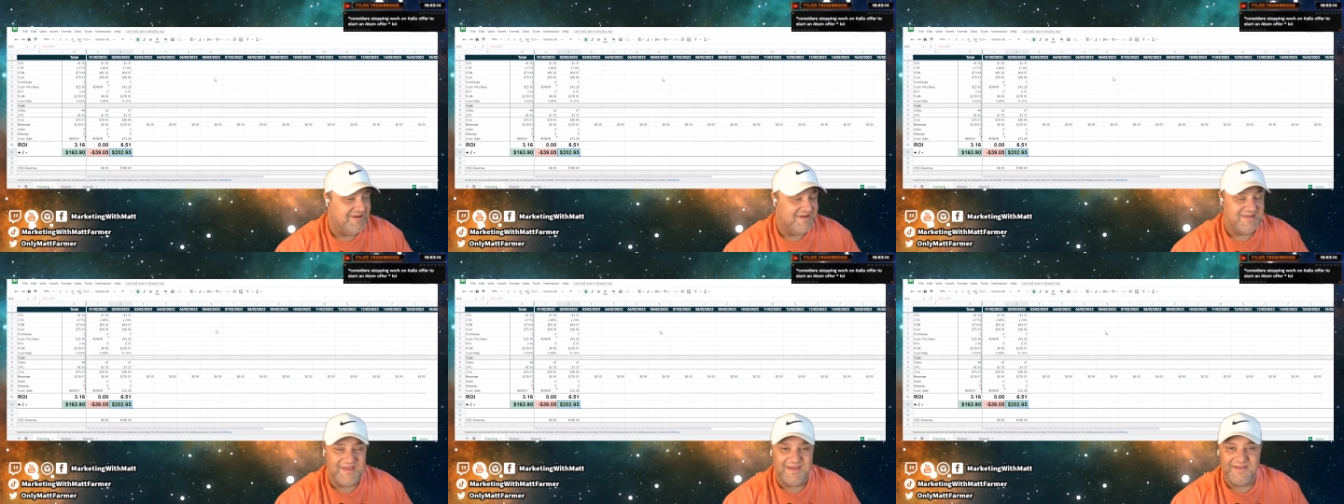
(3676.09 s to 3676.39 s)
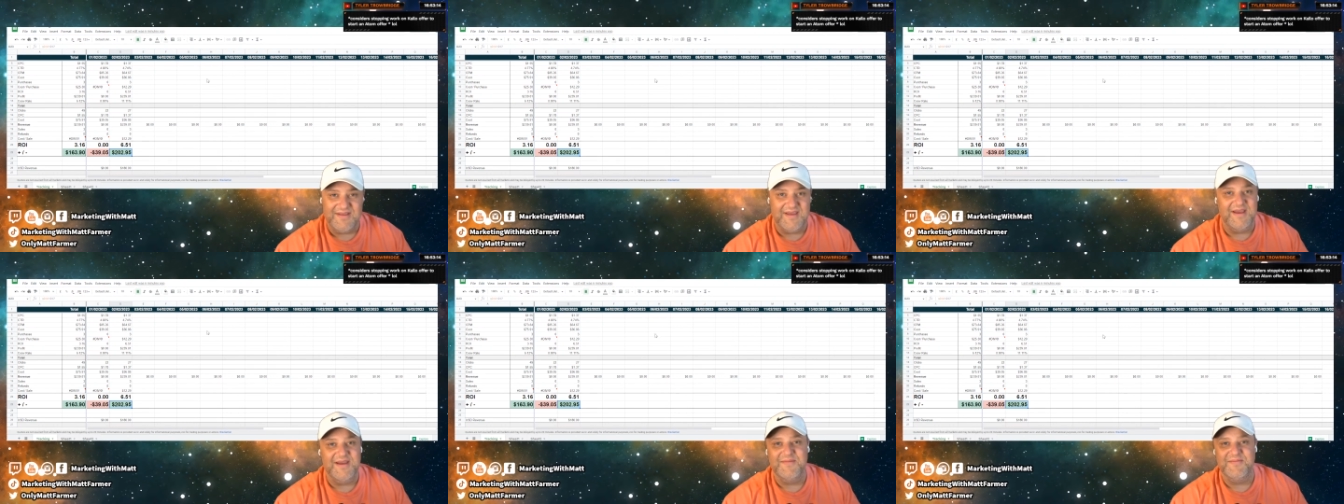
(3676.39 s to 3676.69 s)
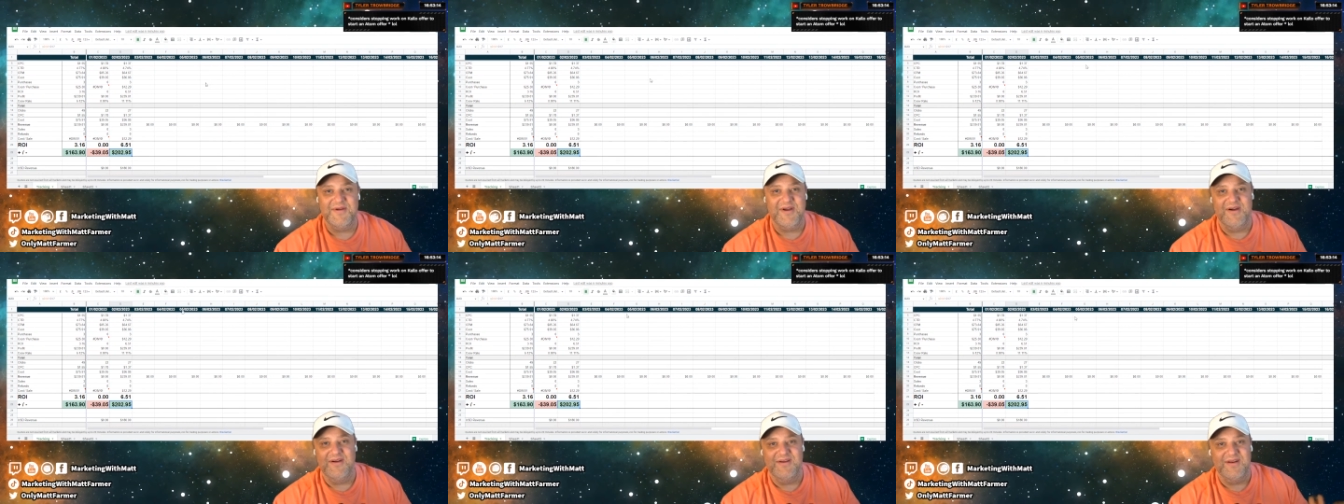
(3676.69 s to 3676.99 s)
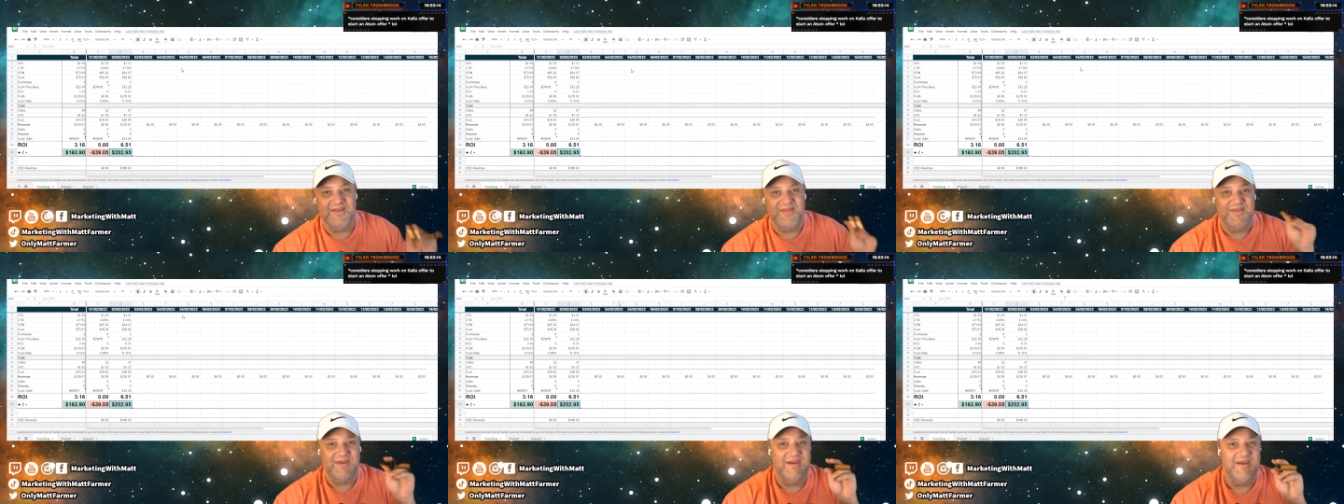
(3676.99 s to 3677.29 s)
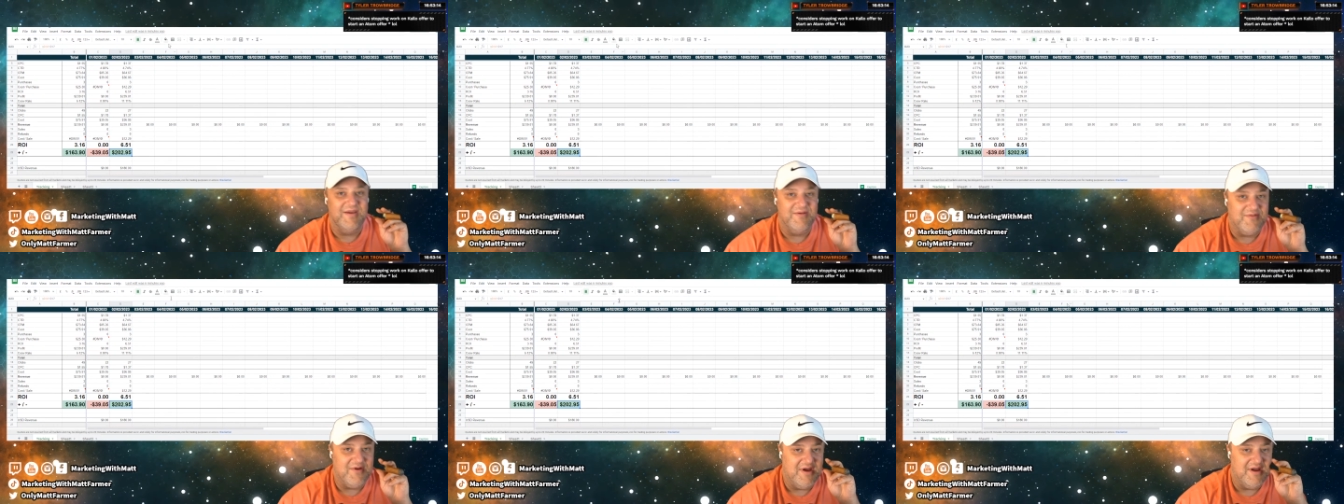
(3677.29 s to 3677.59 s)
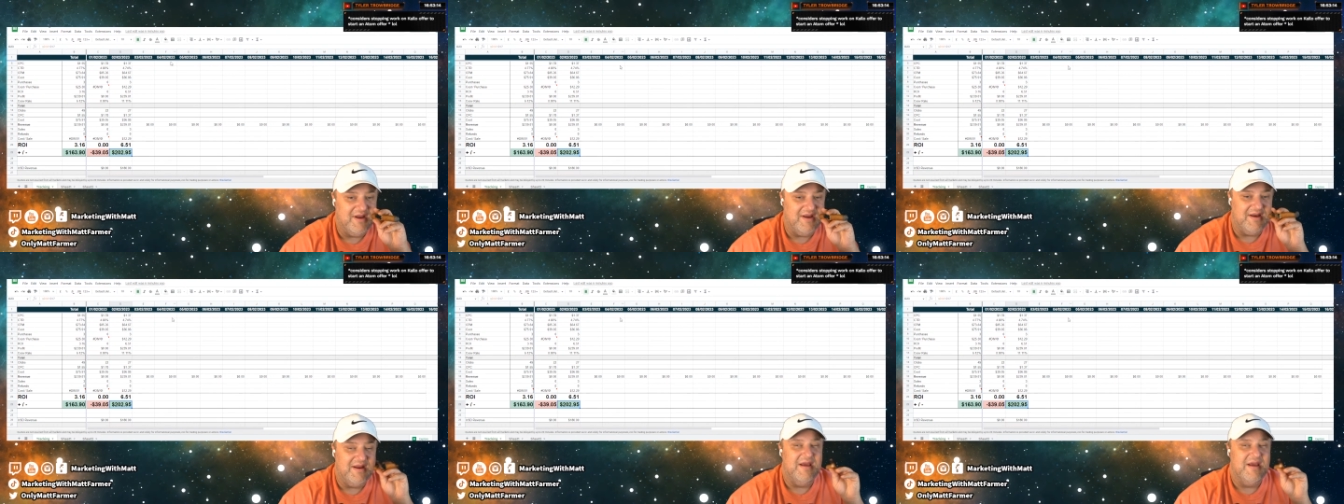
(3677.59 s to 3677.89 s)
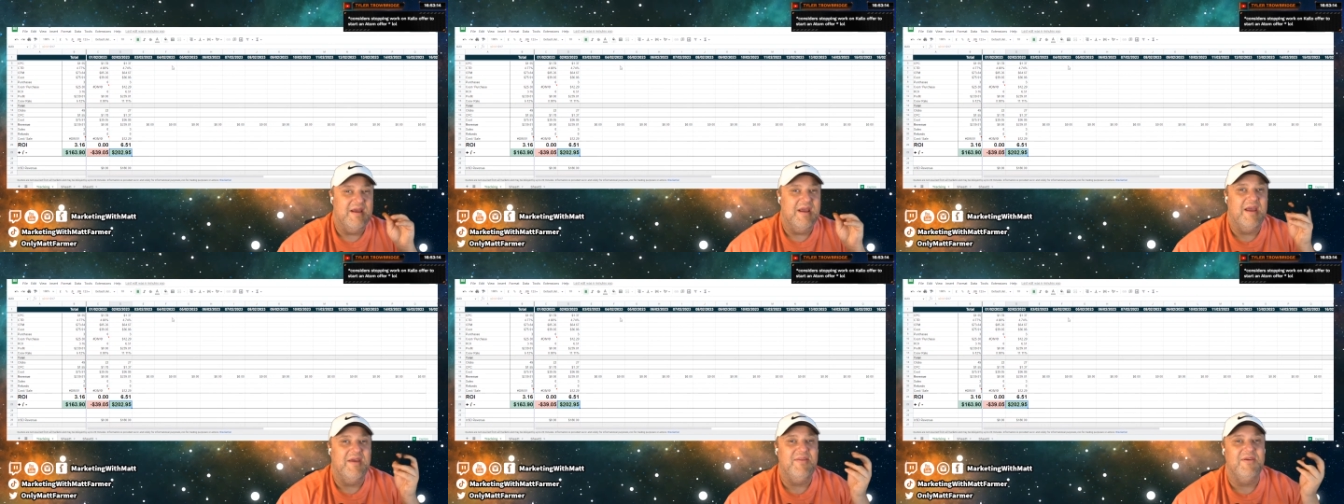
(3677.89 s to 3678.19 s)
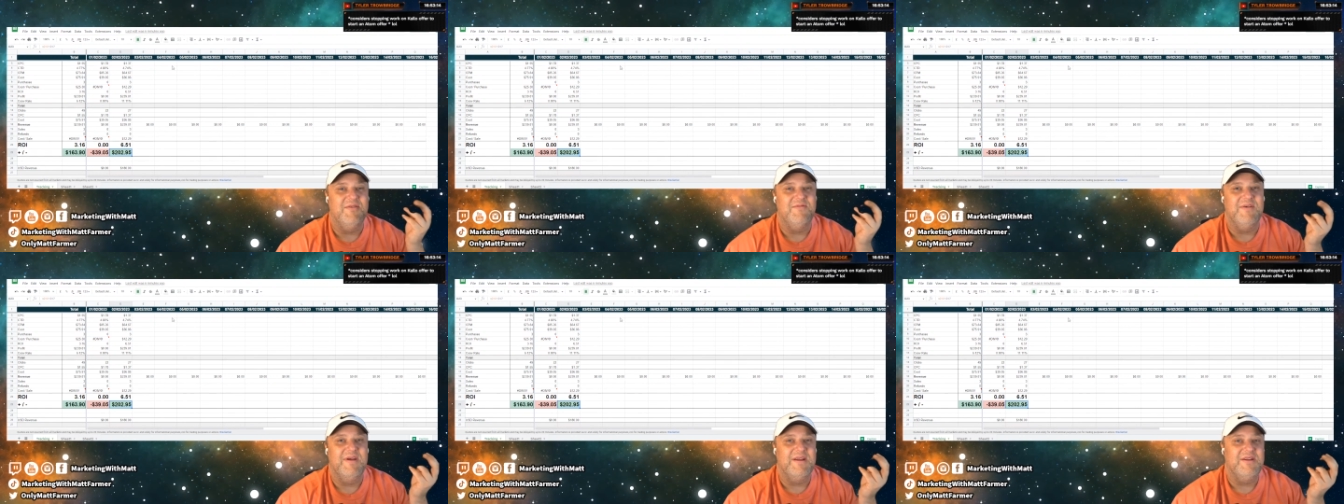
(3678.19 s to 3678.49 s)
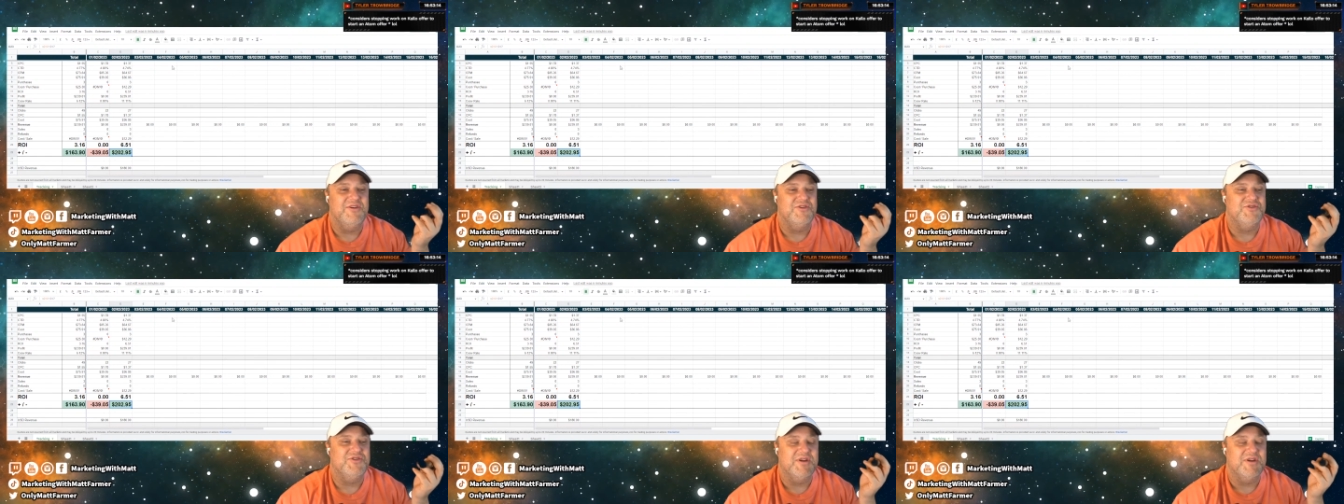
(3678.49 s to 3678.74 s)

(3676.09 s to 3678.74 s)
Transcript: The same kind of thing, right? And the advantage